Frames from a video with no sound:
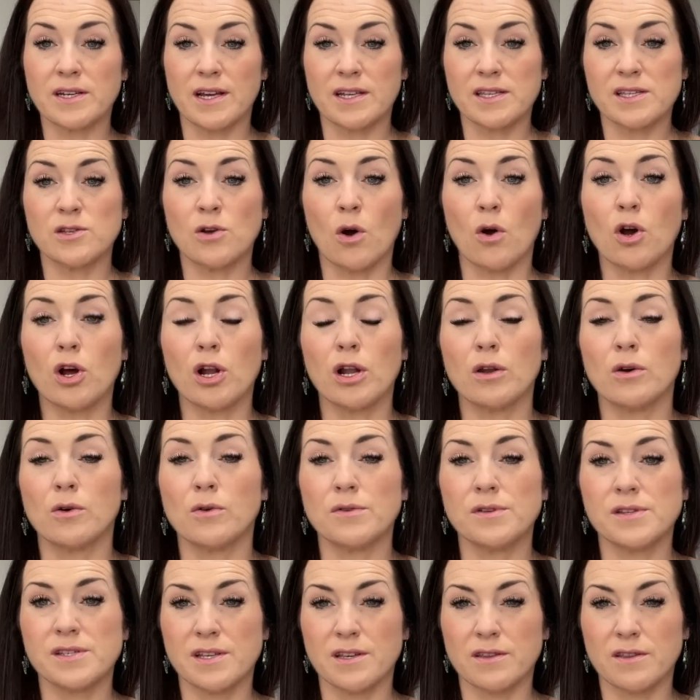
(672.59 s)
It's not
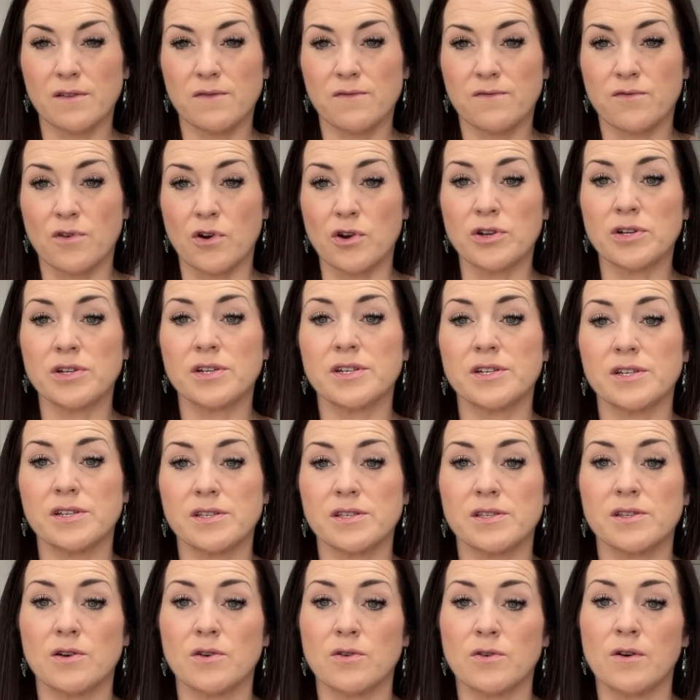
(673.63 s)
closed at the front,
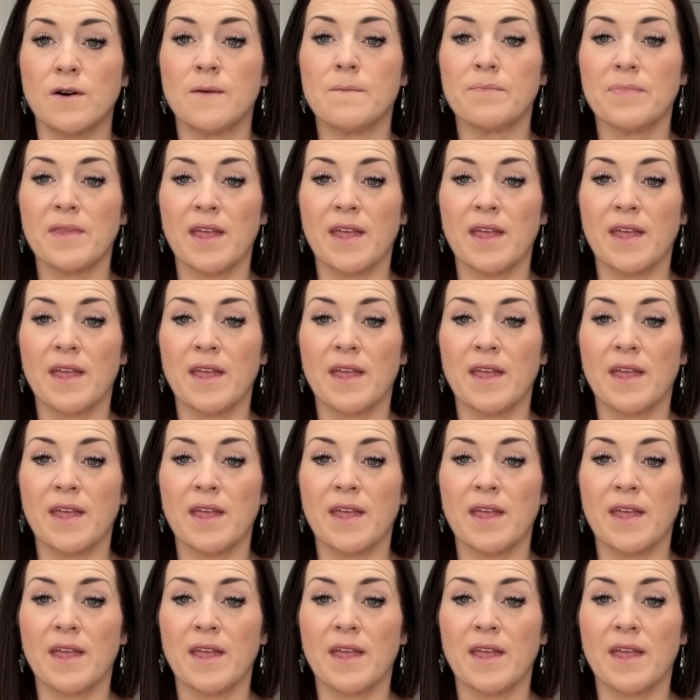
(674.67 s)
so